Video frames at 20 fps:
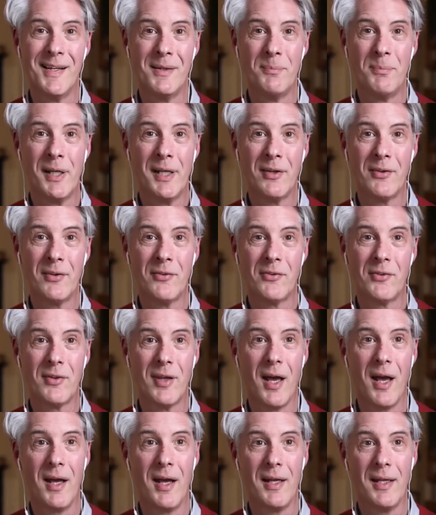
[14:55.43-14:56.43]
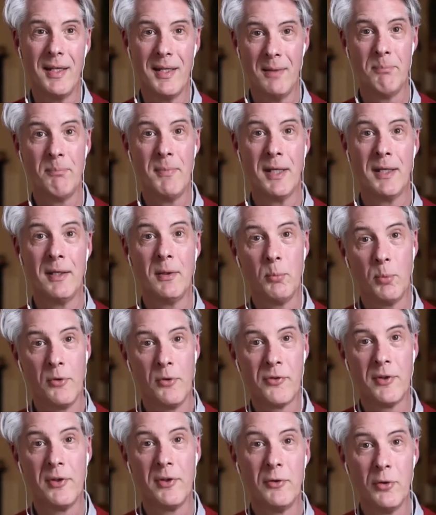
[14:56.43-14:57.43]
because it meant it
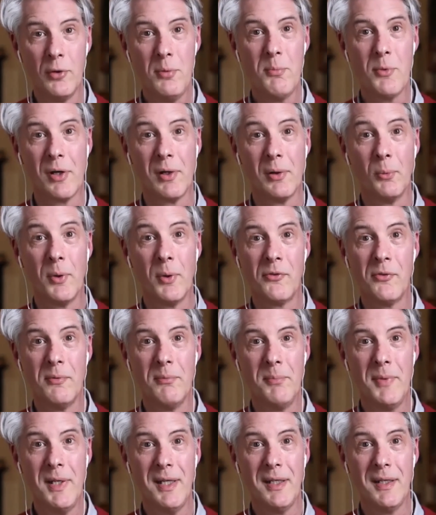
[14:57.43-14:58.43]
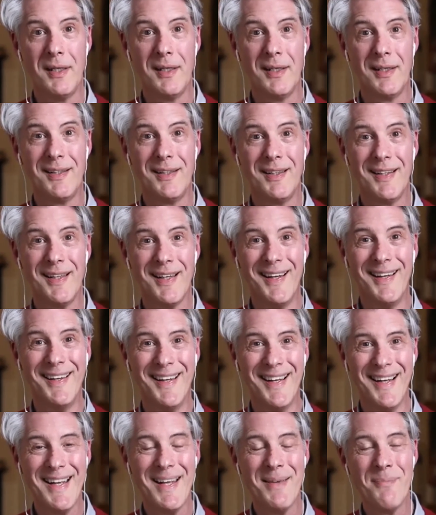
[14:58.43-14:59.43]
was the tumor, it wasn't me.
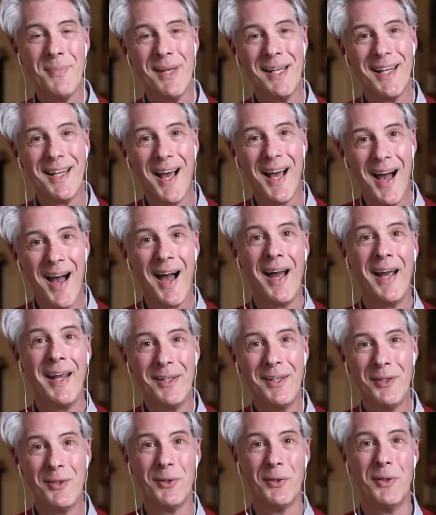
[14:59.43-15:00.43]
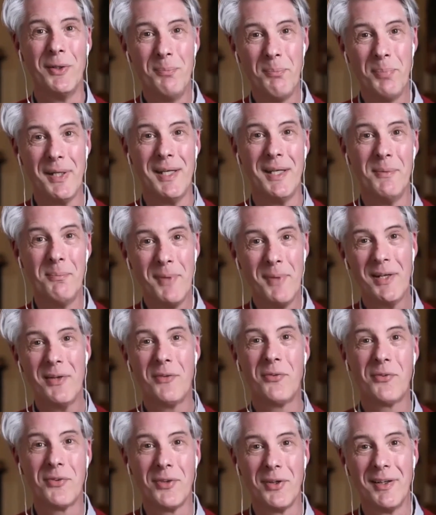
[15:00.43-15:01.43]
It meant I could be a
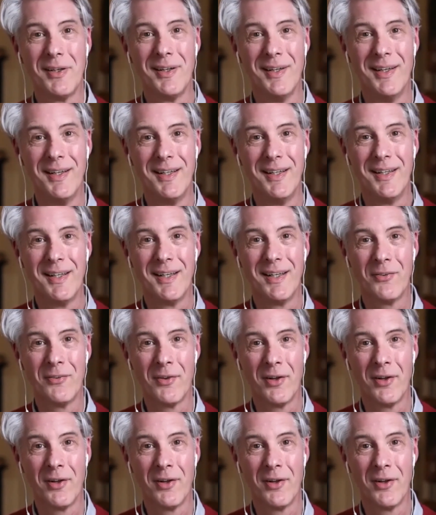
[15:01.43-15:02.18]
minister as